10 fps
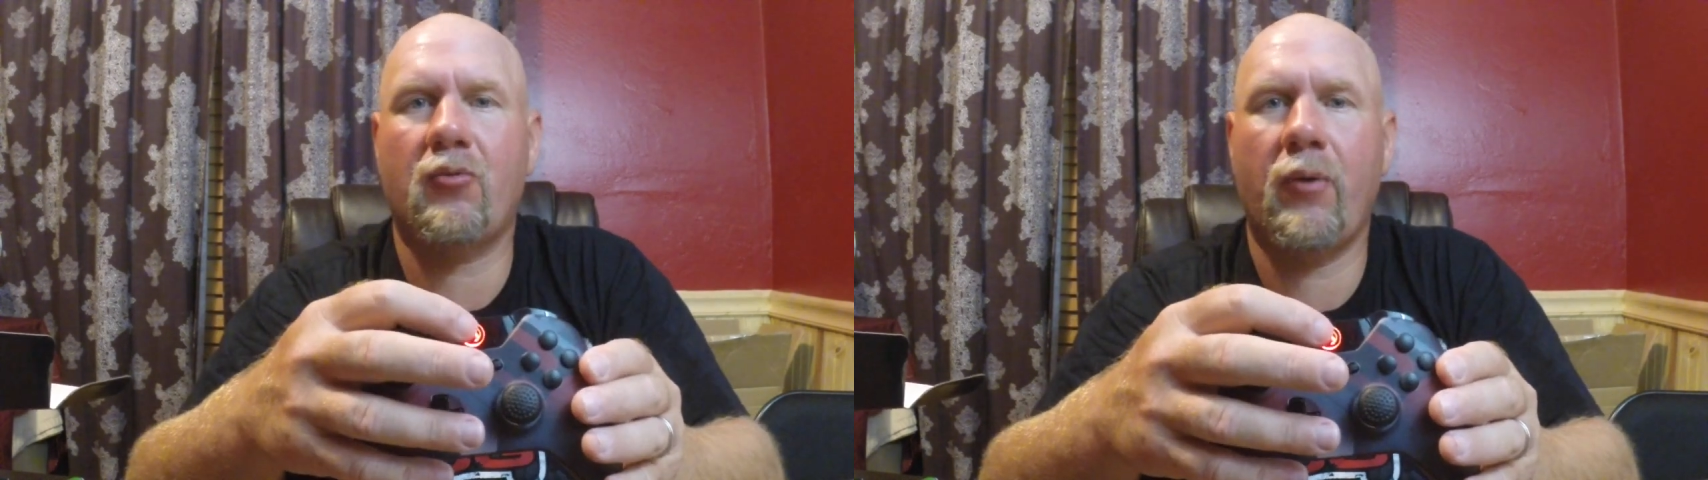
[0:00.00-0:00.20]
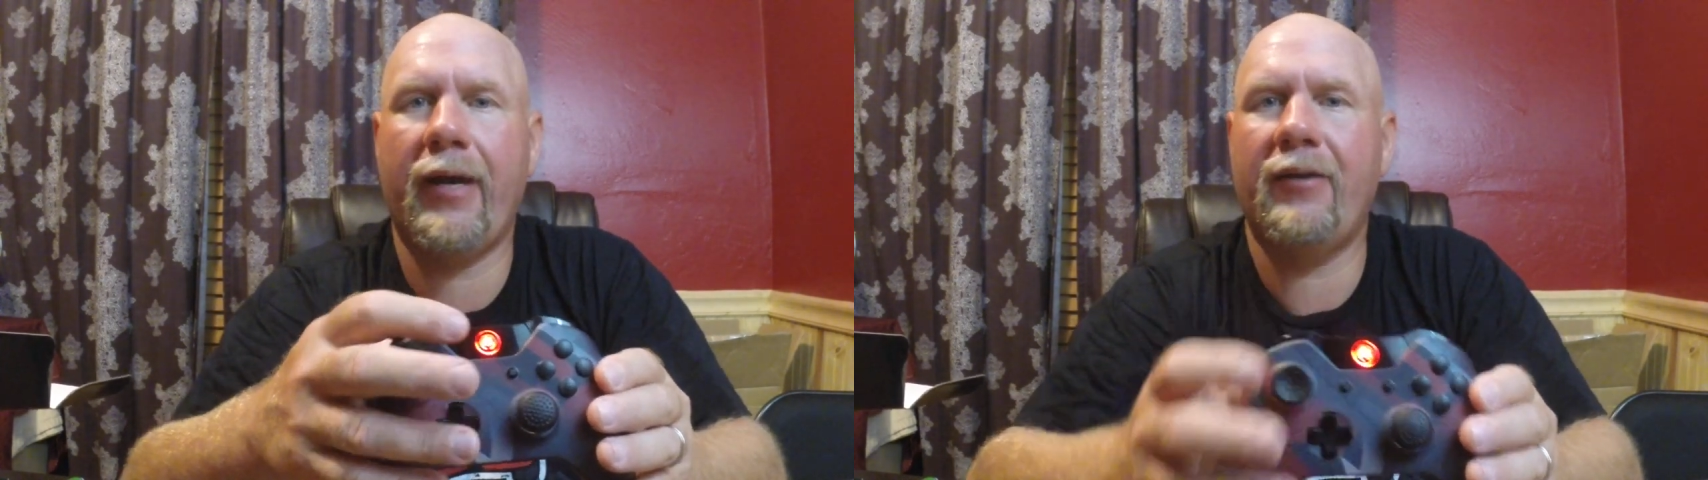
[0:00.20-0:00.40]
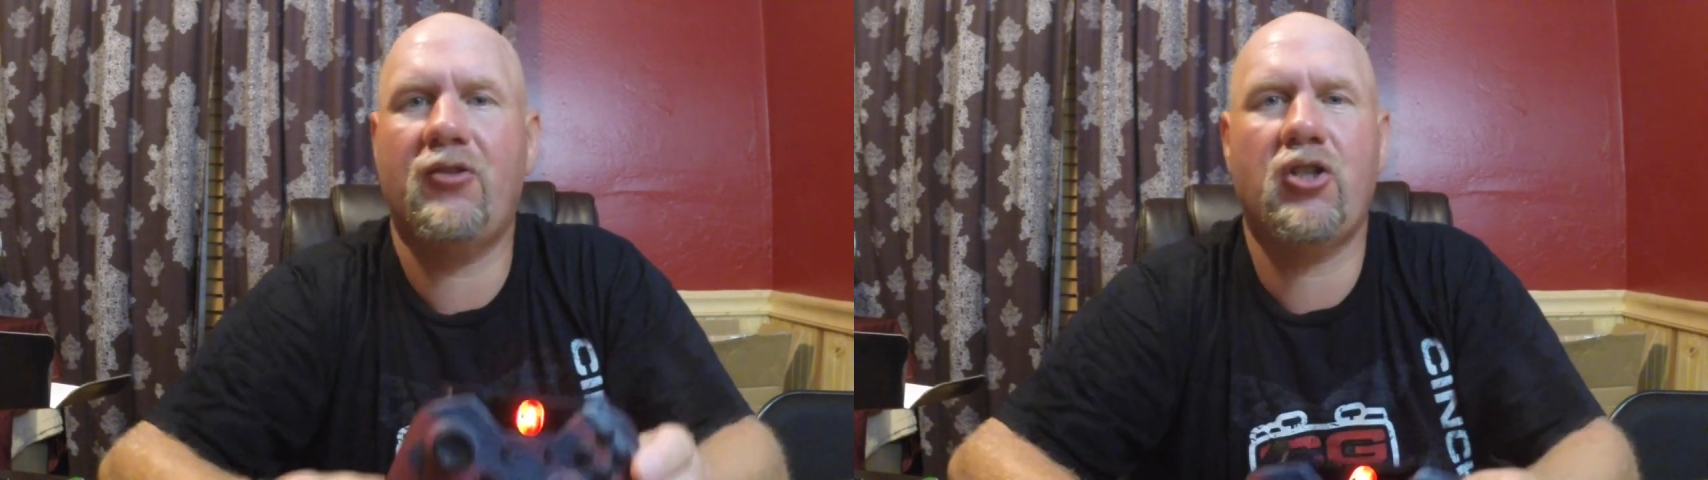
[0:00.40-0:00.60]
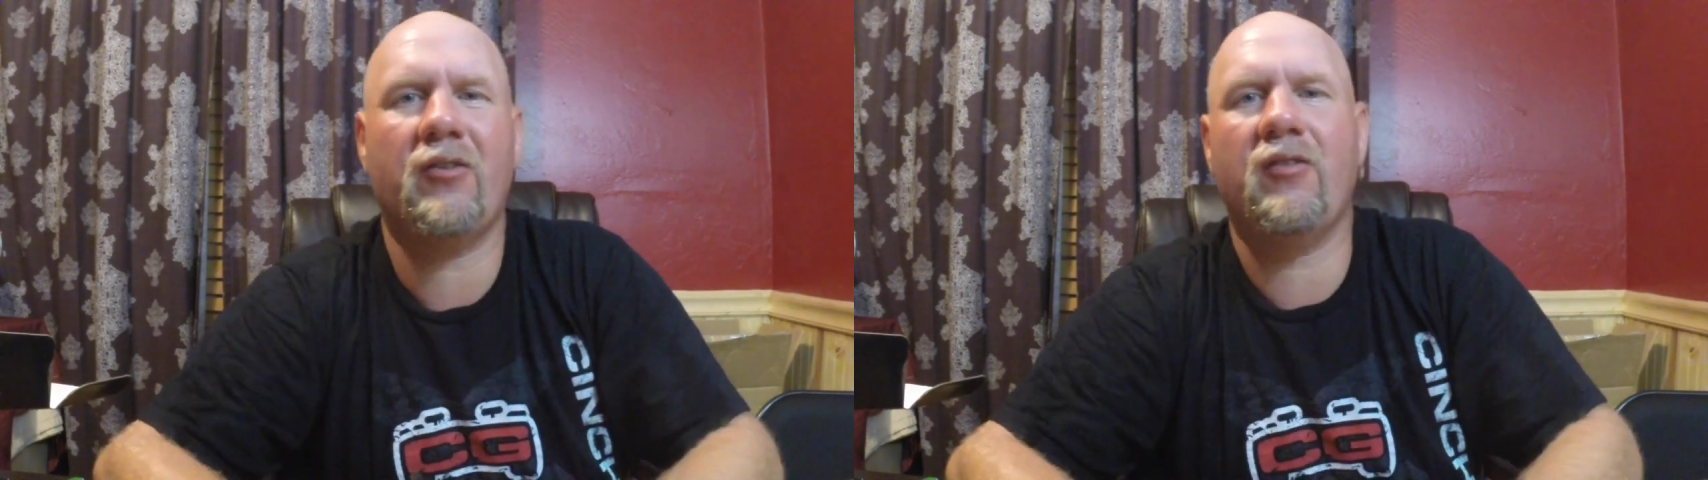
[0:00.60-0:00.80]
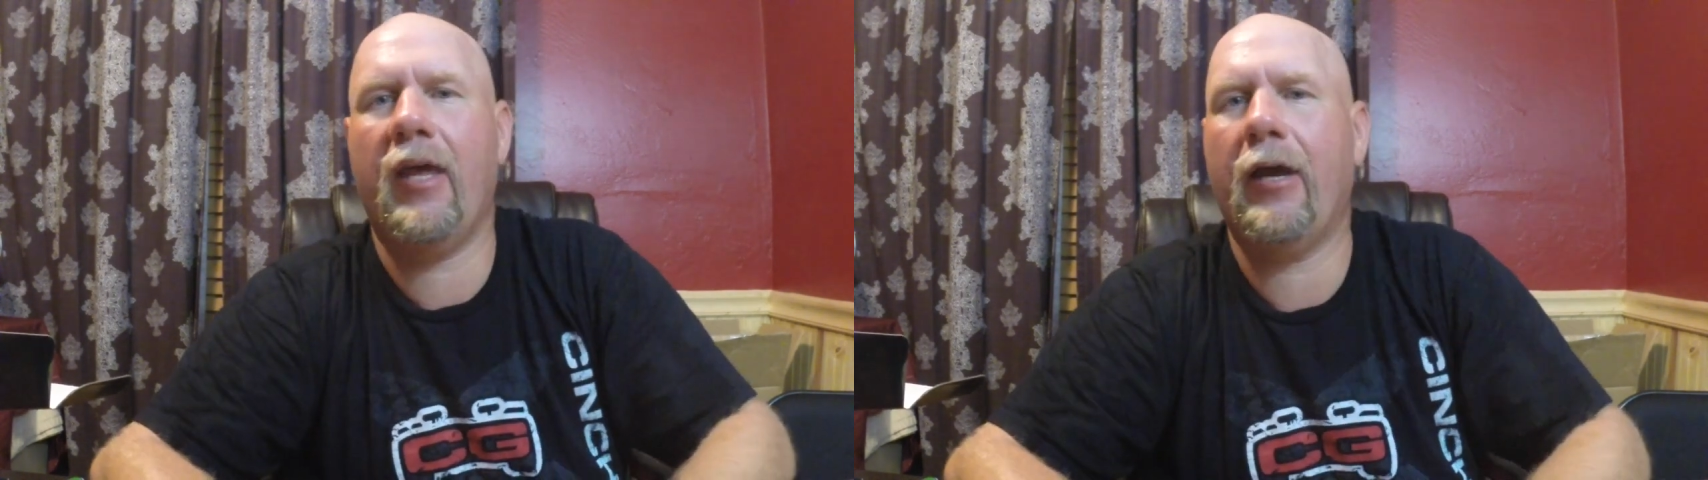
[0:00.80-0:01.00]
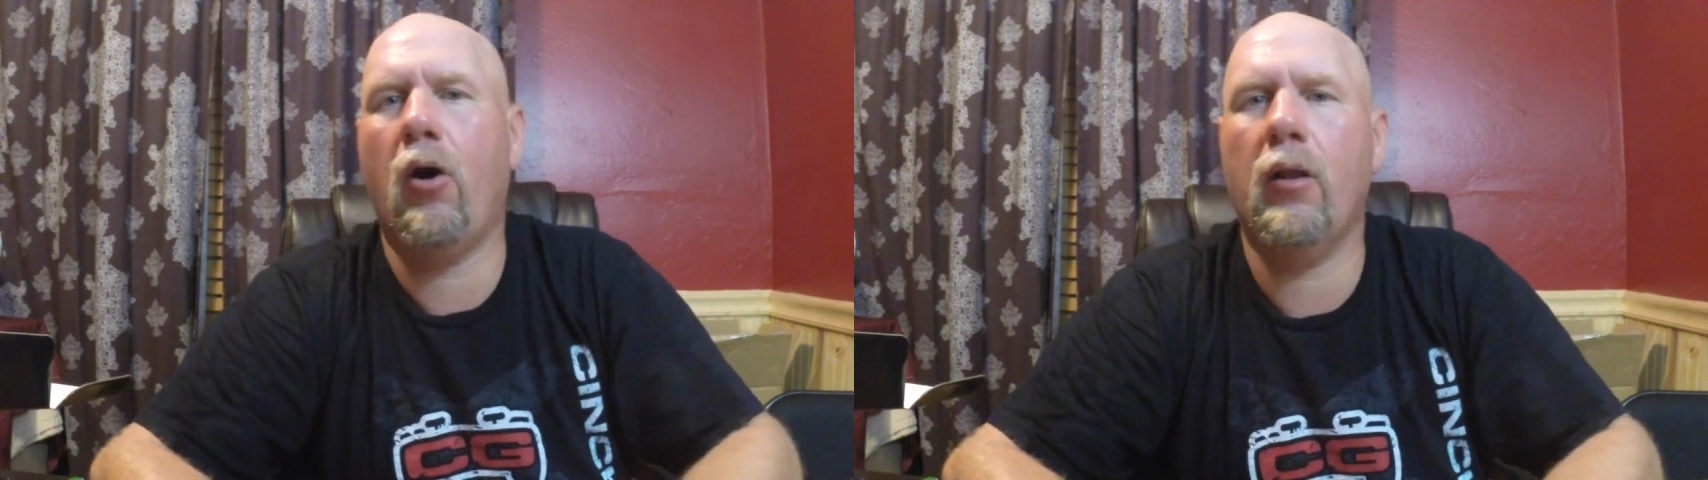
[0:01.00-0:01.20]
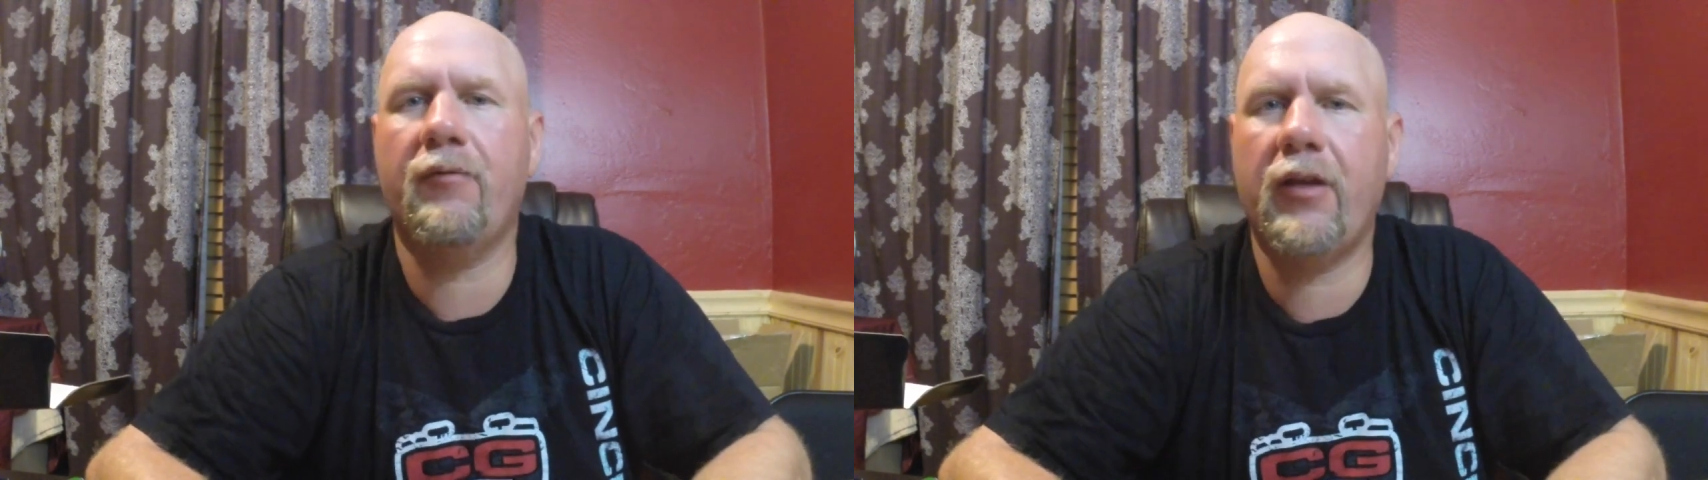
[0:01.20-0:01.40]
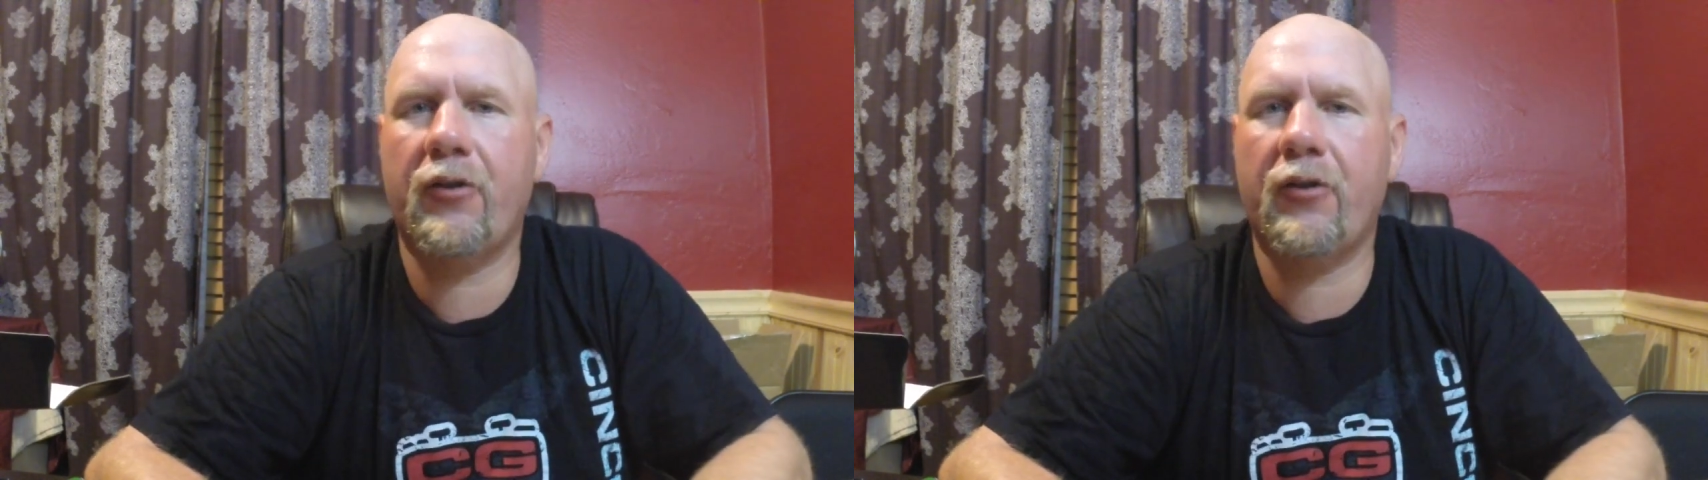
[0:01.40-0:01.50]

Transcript: raised just like all of the